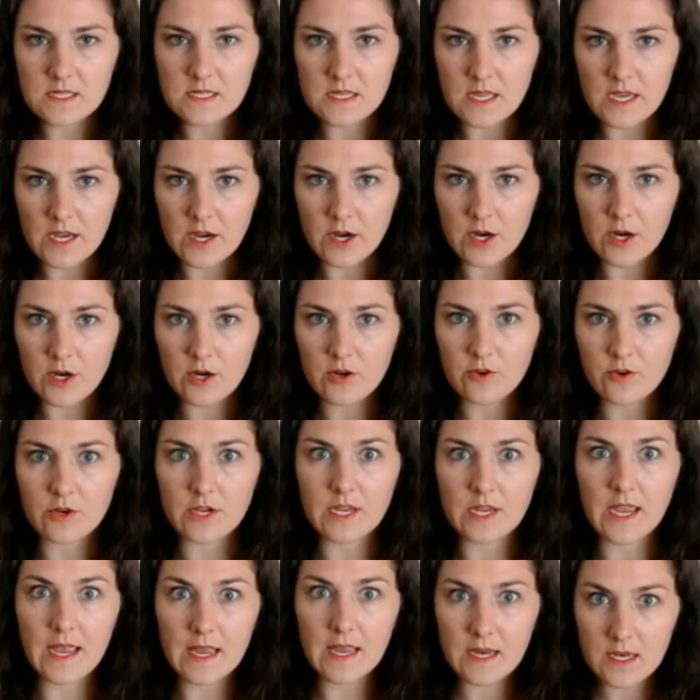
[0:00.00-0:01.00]
their
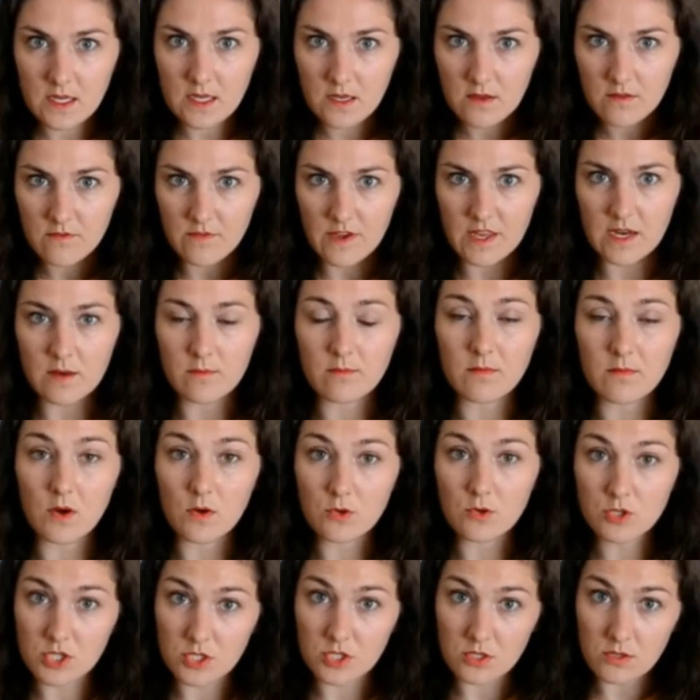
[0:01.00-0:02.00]
creative and
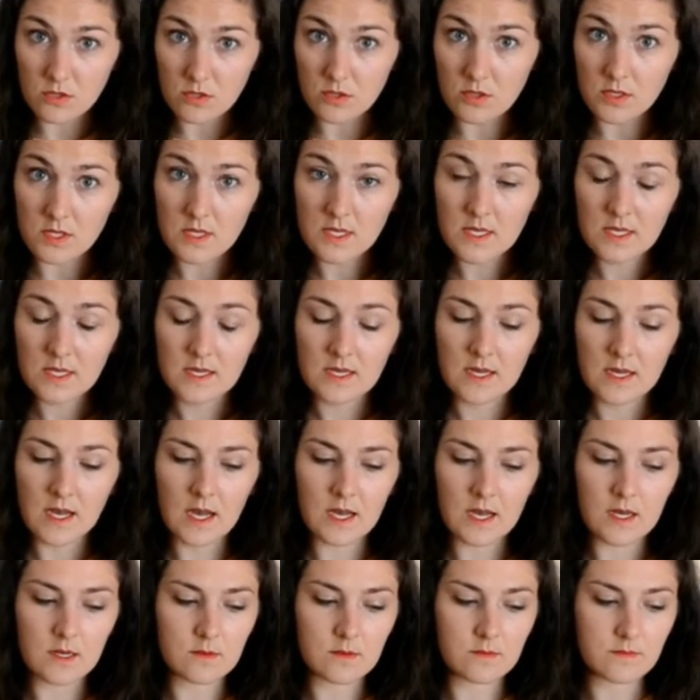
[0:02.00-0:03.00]
emotional
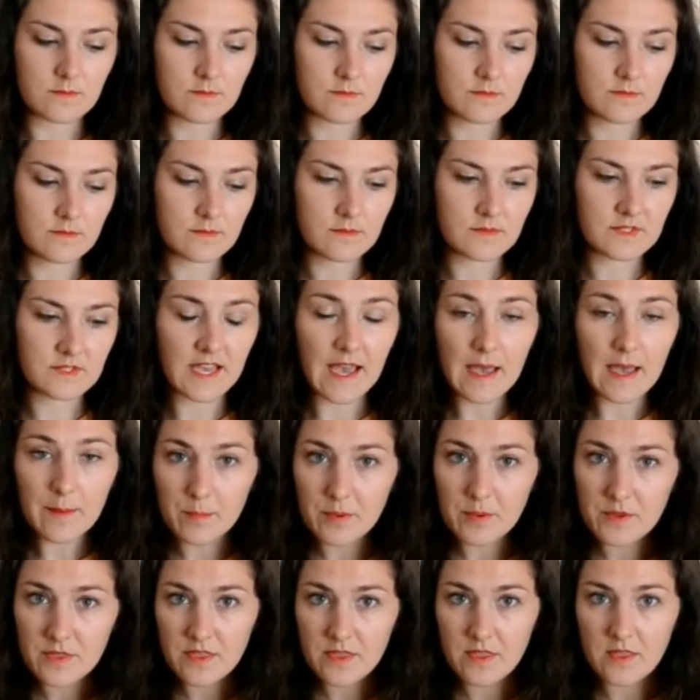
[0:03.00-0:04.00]

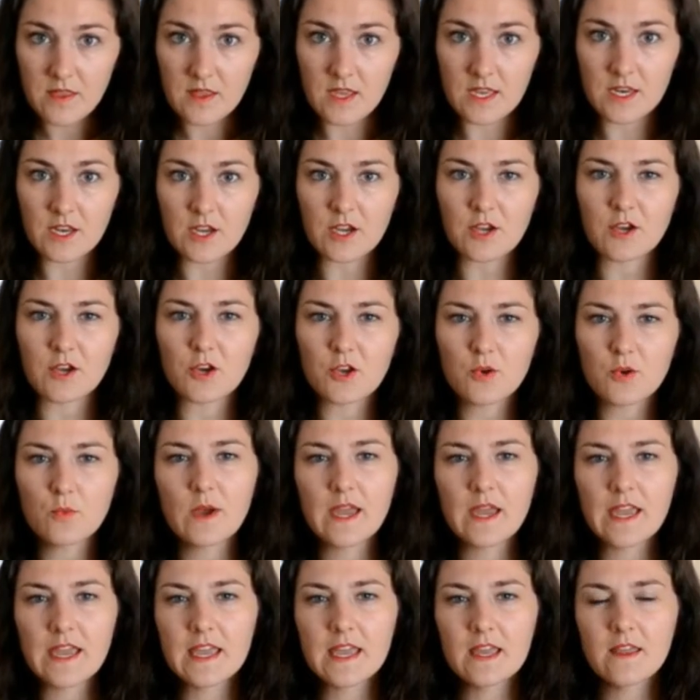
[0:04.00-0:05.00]
depth in a good
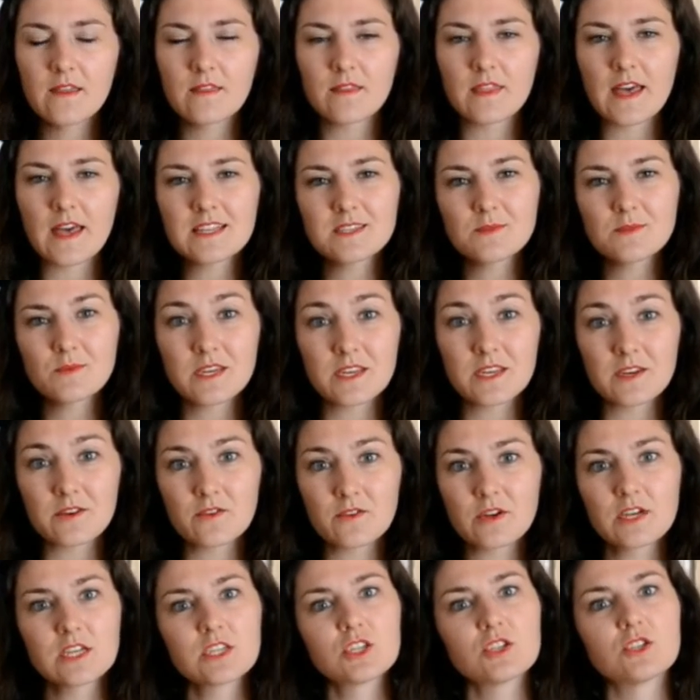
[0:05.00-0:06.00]
way, that's when
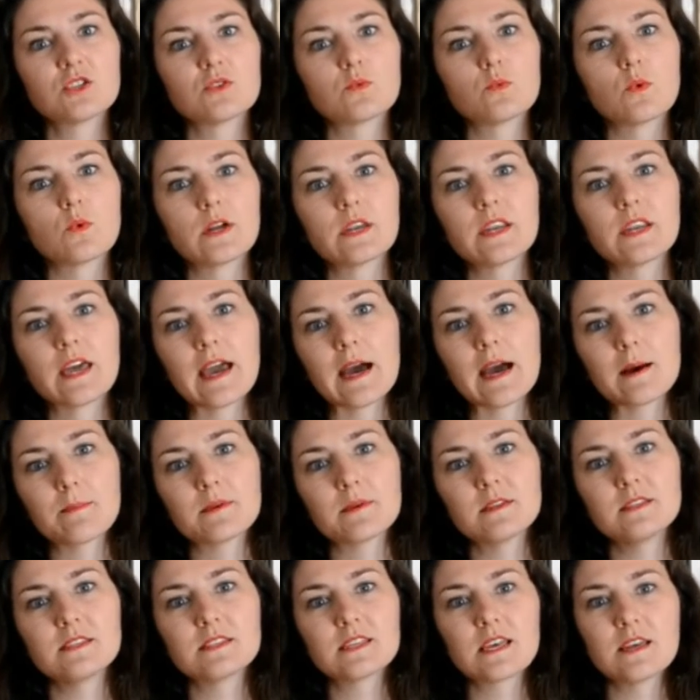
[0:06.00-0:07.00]
integration to 1
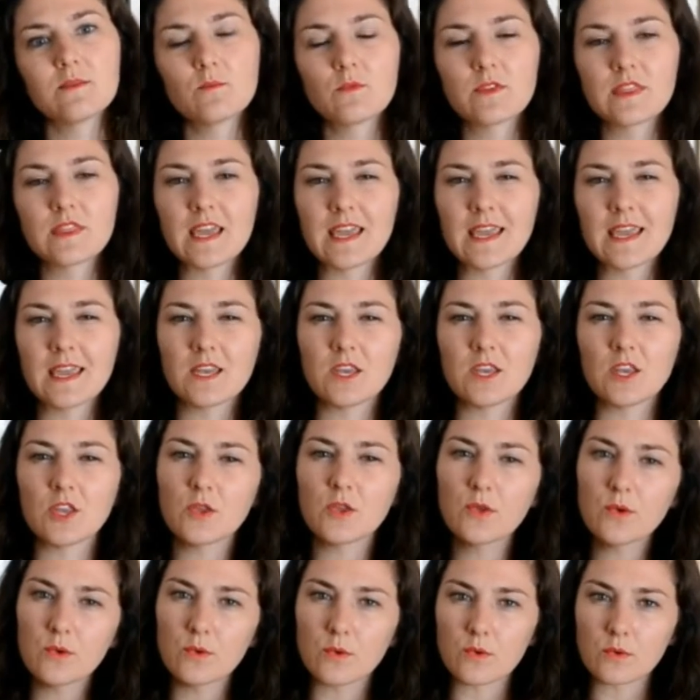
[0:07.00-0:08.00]
happens, and when they can
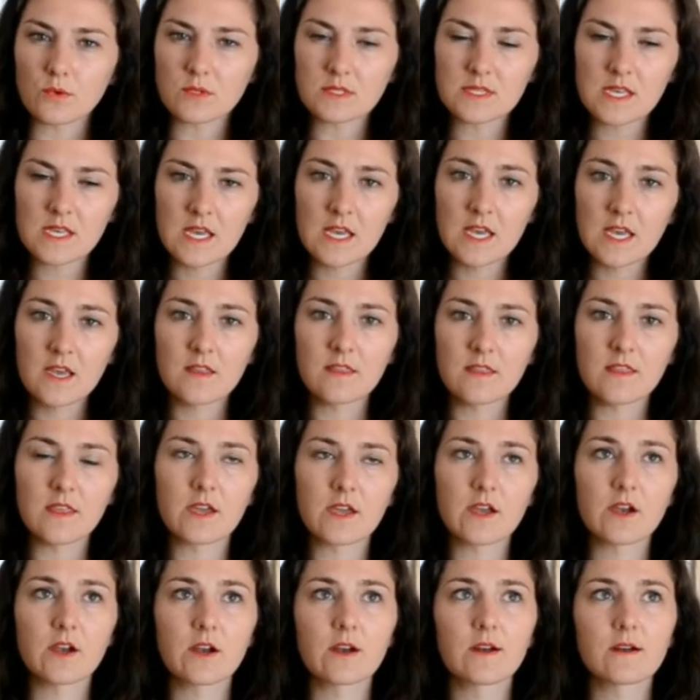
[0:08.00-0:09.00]
use
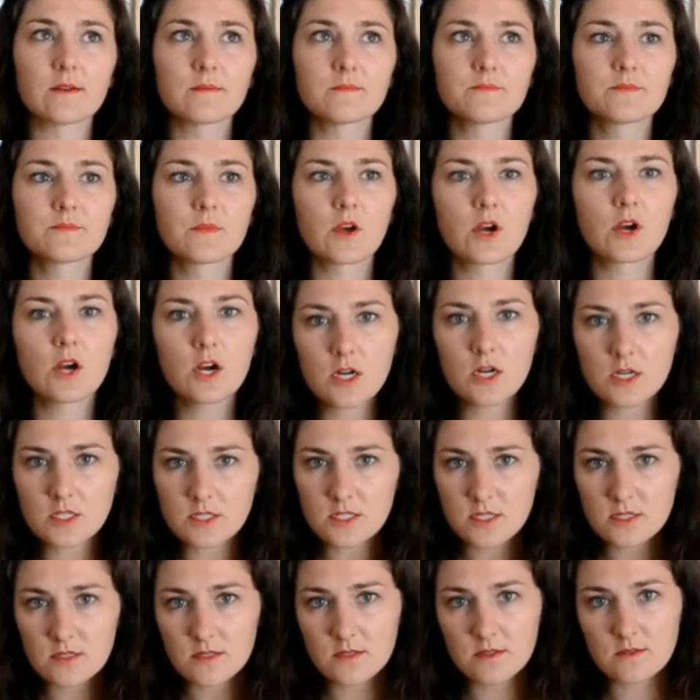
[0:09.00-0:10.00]
their hurt
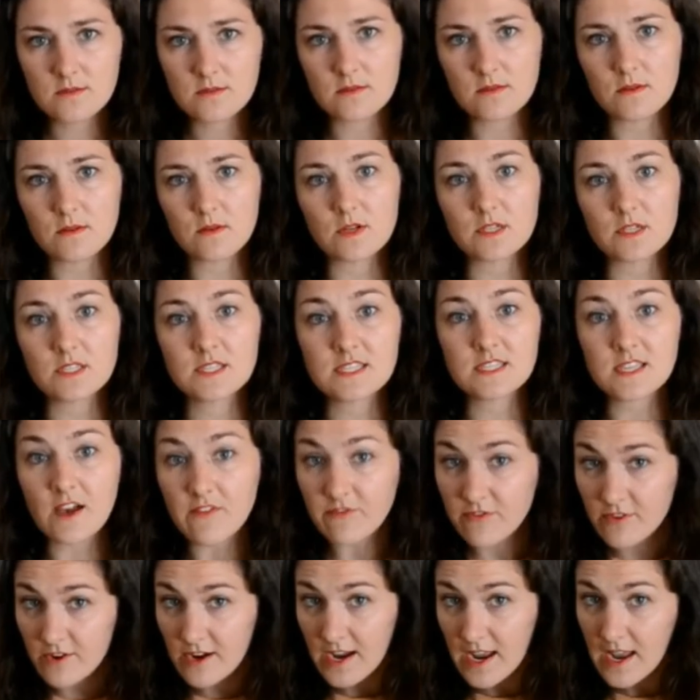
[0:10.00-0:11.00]
or
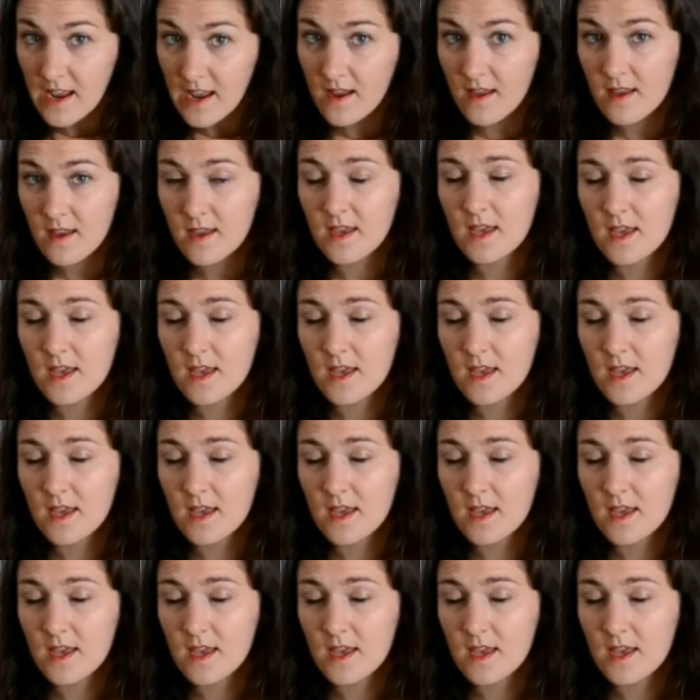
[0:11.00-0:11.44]
suffering